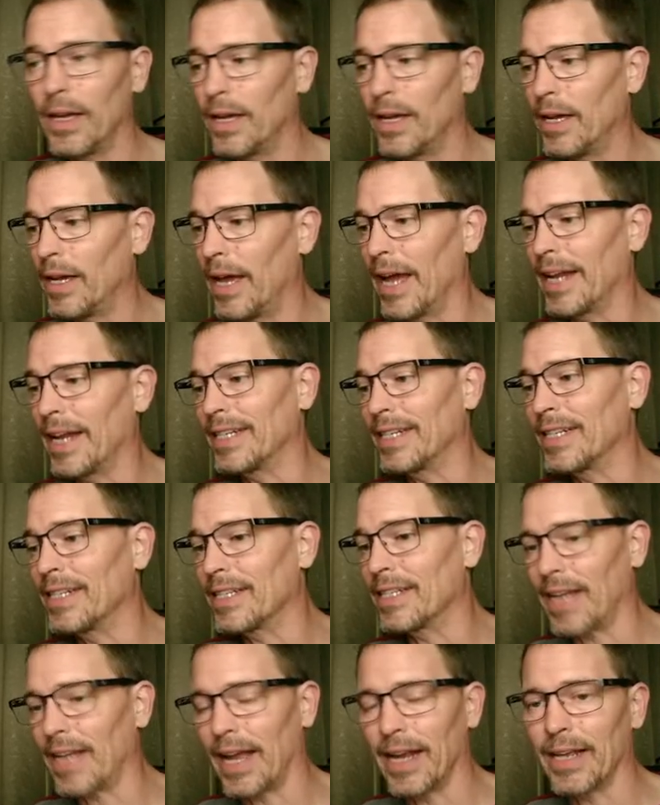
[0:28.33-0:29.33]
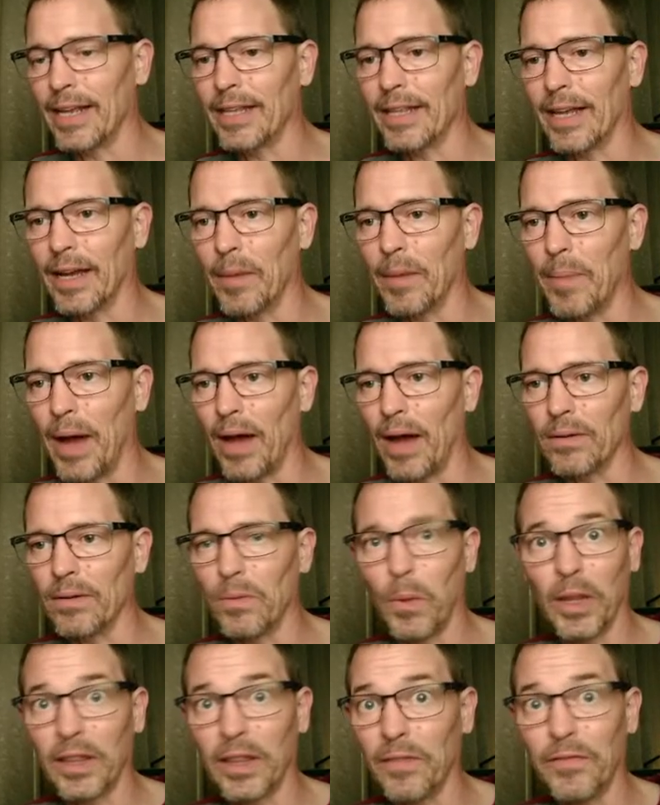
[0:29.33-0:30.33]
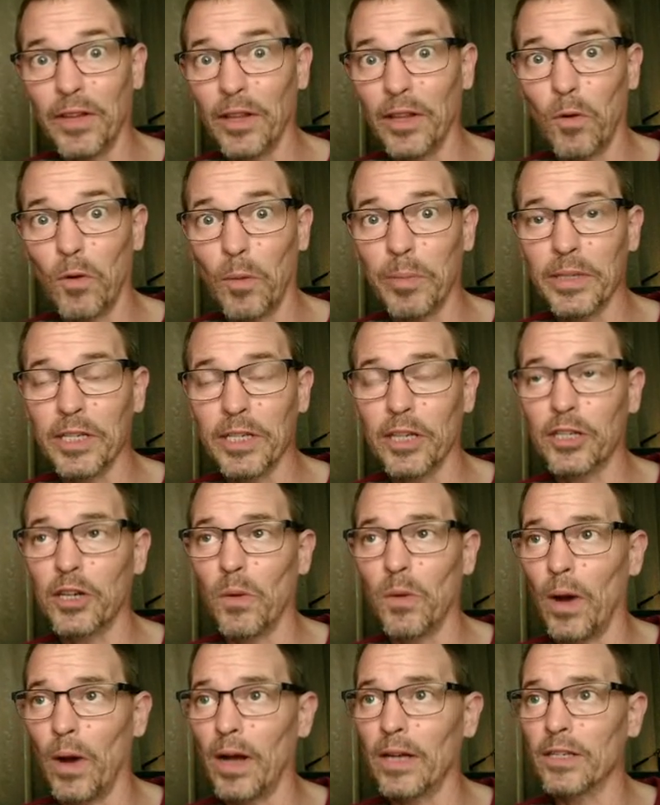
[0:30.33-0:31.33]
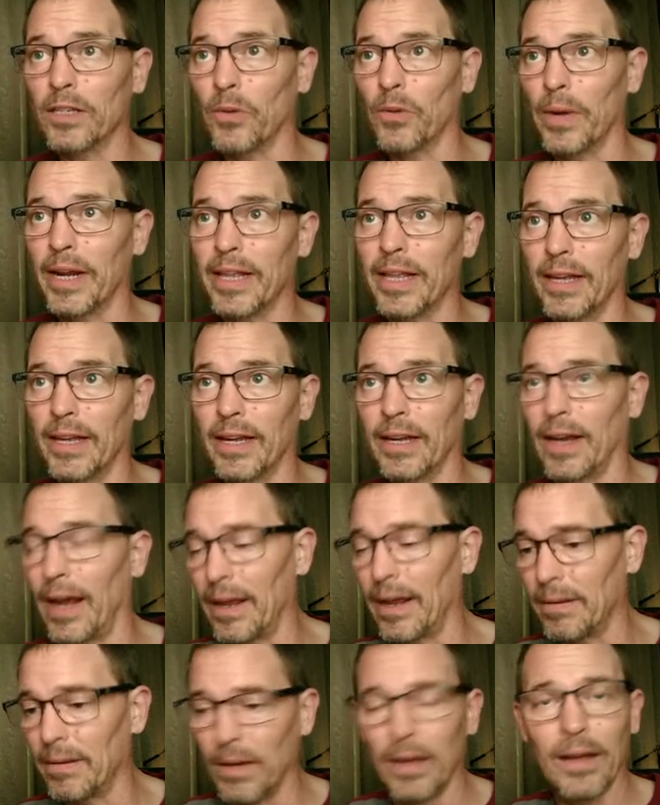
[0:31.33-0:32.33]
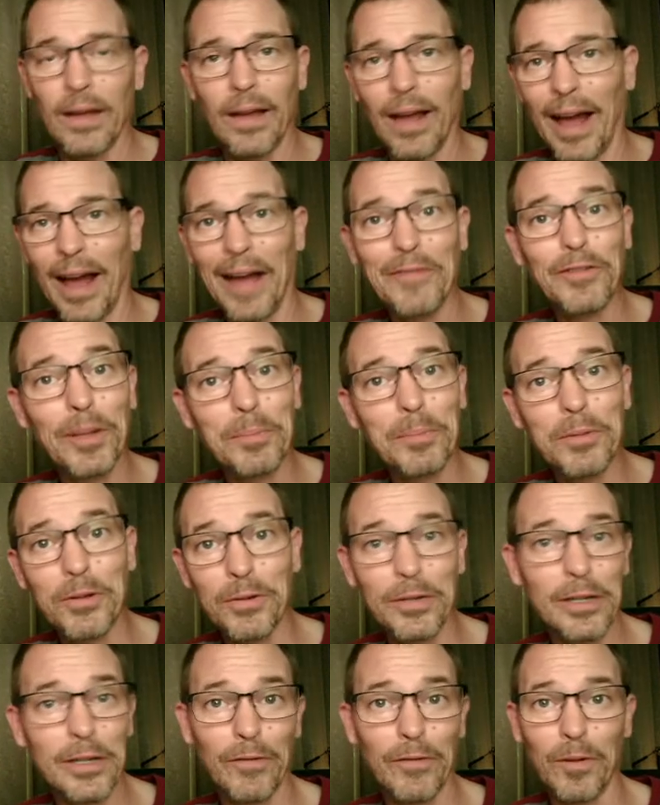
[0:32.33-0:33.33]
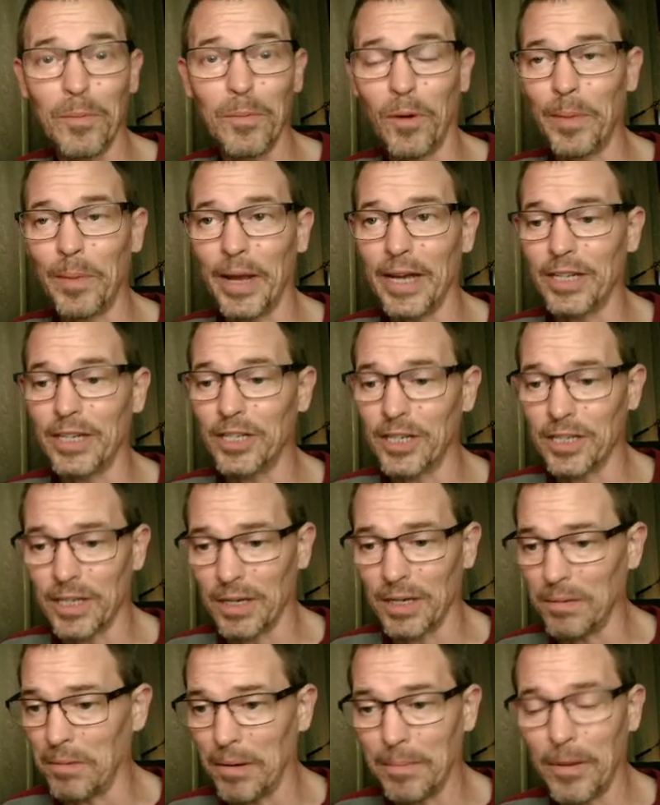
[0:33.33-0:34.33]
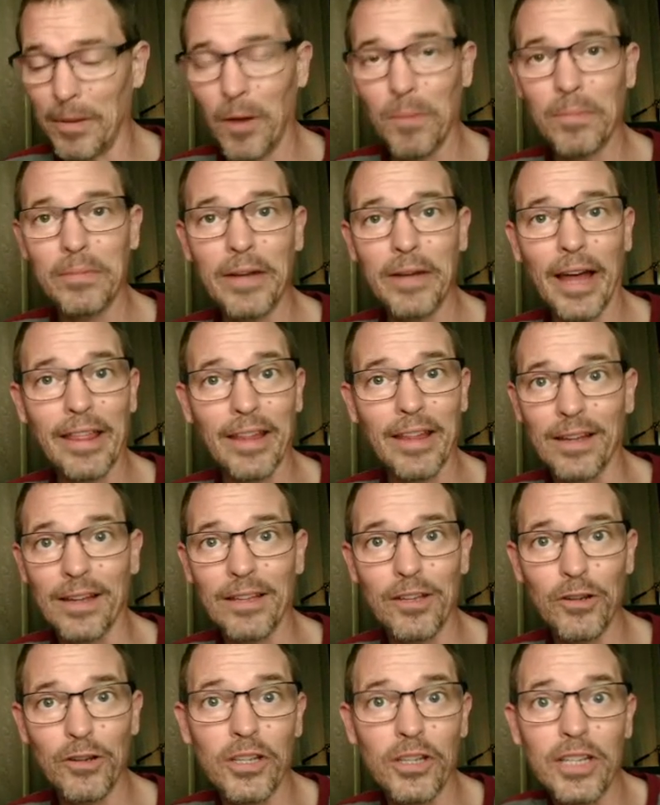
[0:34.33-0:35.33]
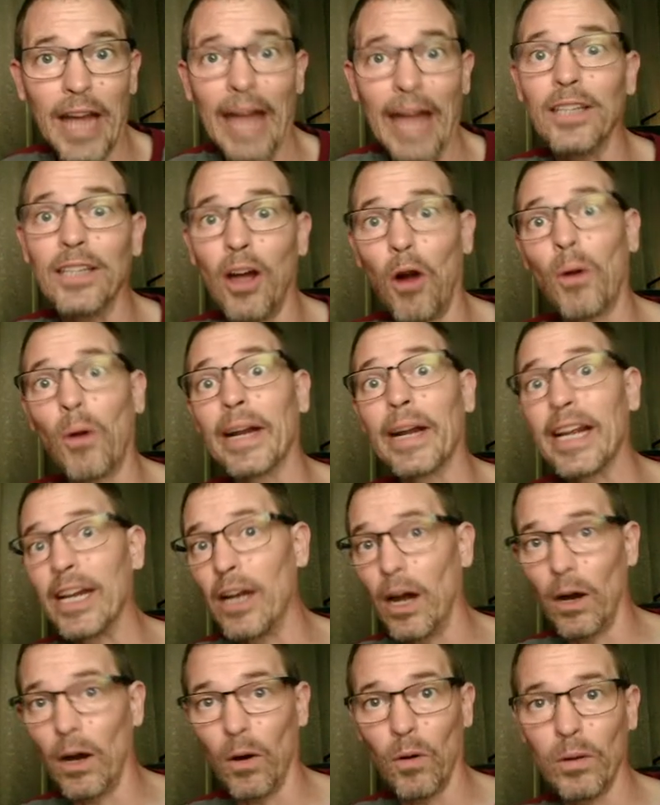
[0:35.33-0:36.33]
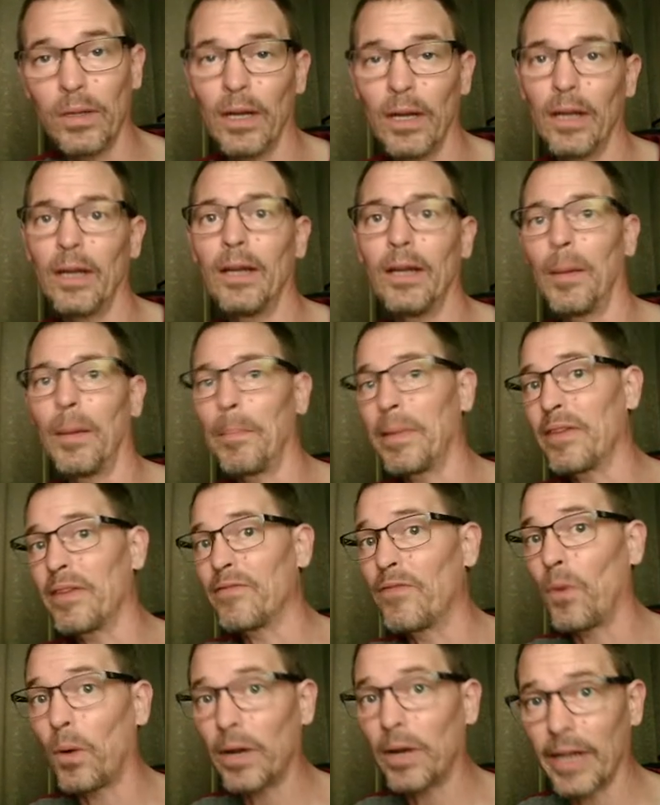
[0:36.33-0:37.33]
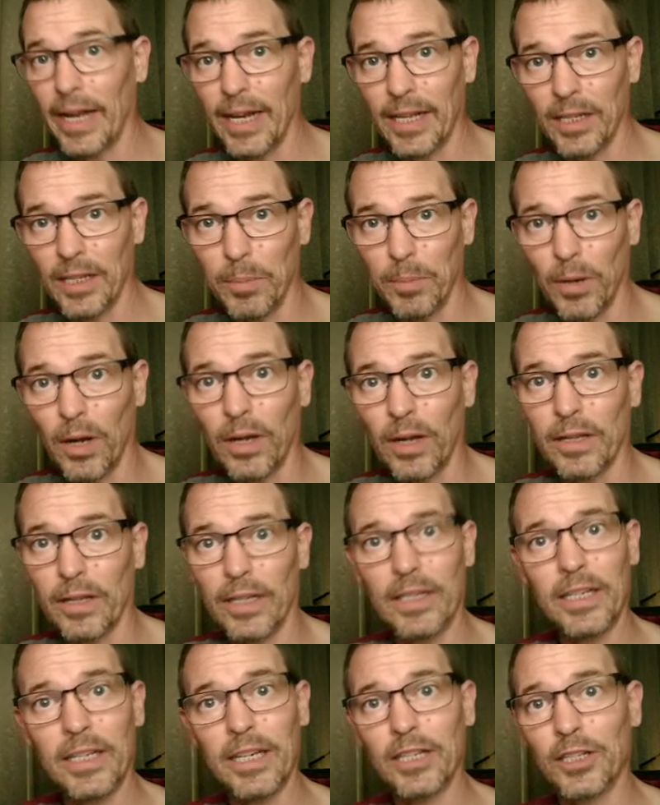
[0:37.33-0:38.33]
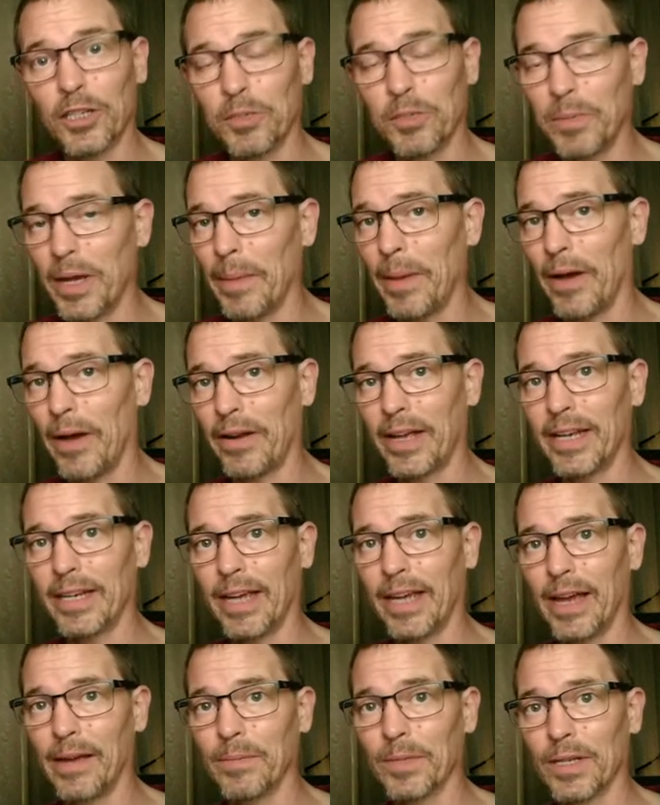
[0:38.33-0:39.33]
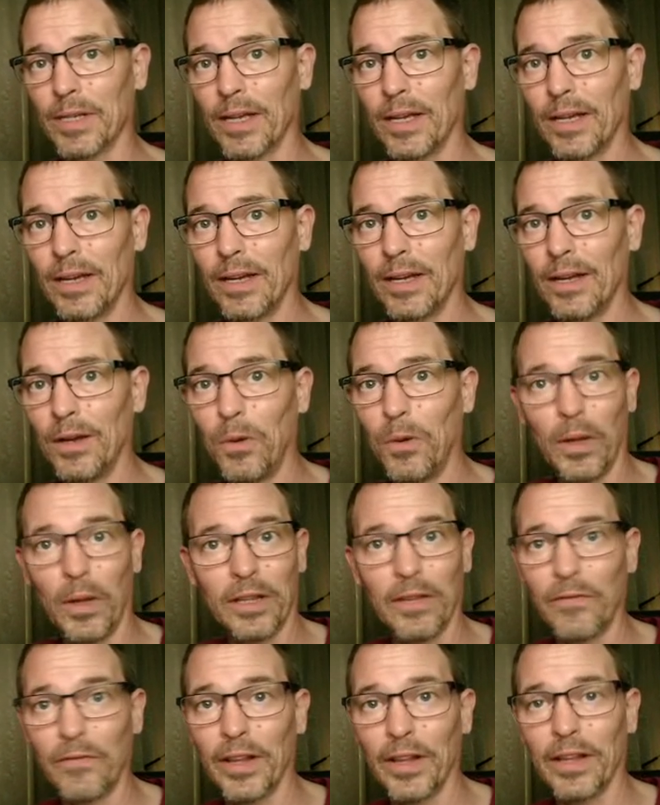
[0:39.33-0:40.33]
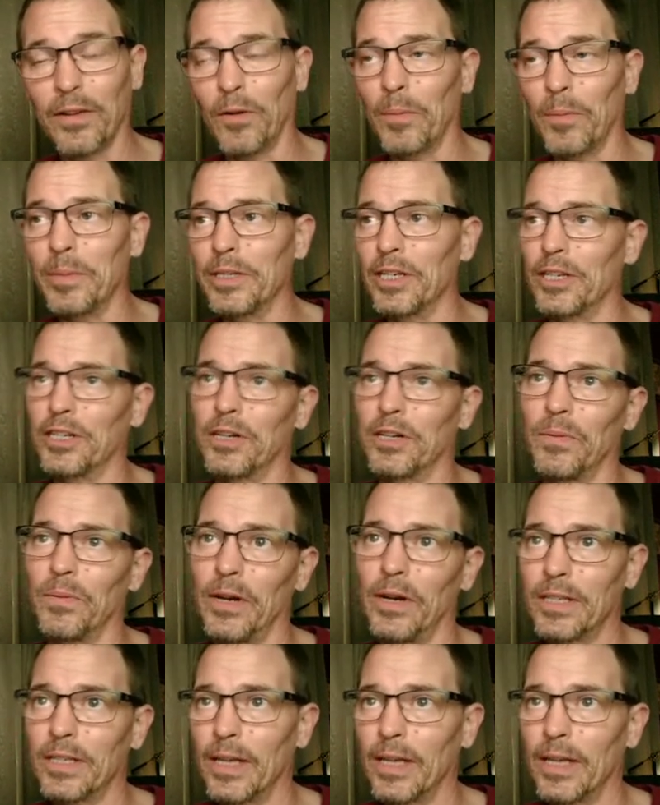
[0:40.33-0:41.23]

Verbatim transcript: and it didn't say anything about what the philidor position was or anything. And I, I flipped through several more pages and no, nothing. You just had to already know, before getting the book that teaches me about endgames, what the philidor position was.